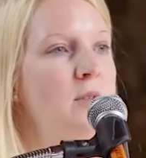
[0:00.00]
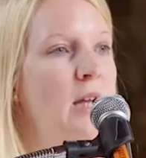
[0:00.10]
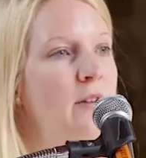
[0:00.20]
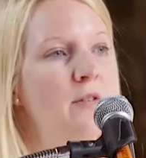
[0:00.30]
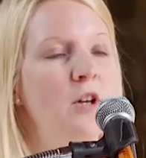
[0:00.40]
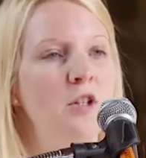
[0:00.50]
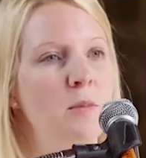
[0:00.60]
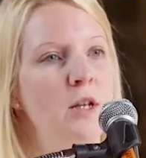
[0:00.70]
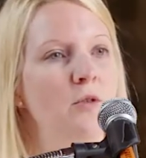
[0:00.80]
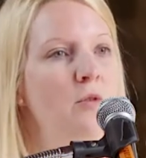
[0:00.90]
like 30
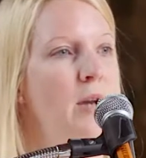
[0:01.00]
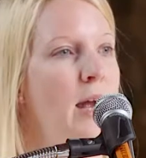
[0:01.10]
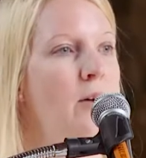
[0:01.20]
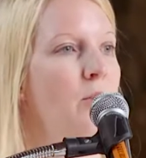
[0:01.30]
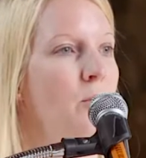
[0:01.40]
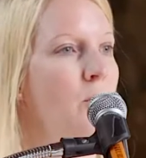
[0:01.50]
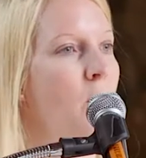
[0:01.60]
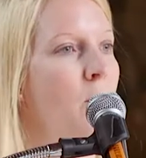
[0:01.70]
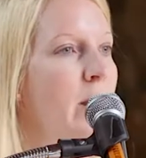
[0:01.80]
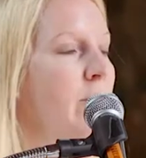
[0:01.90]
minutes or an hour
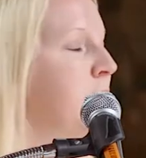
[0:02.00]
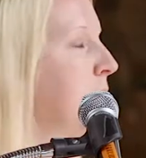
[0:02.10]
or whatever